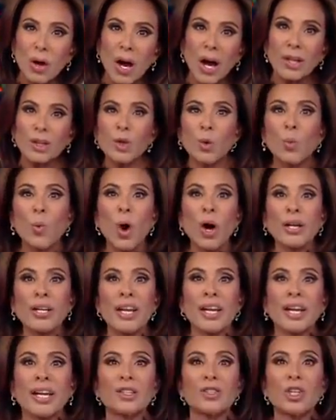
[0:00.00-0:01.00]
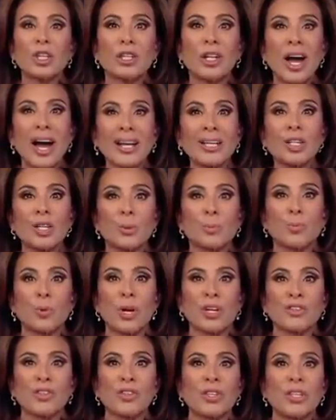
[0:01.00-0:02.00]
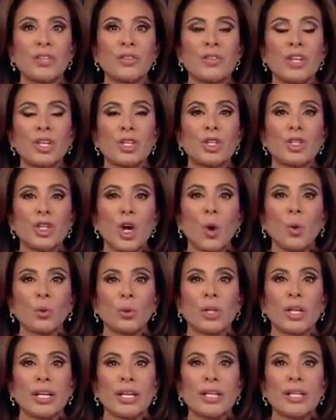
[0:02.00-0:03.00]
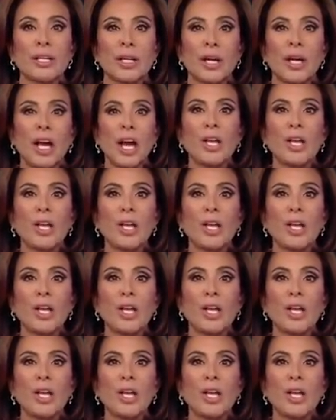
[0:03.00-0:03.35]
On the one hand, you lie to the president that you don't leak,